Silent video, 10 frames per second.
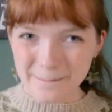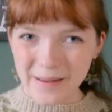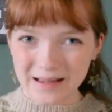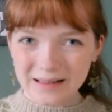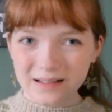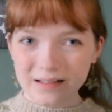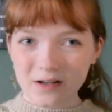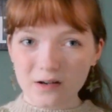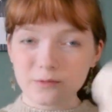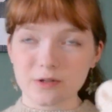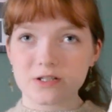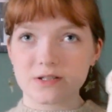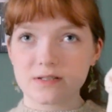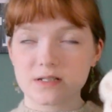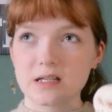belle yarn, which
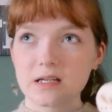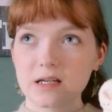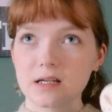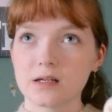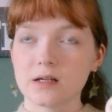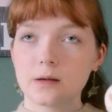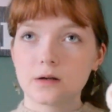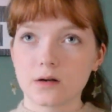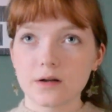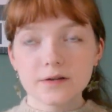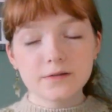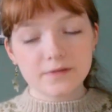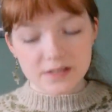is cotton,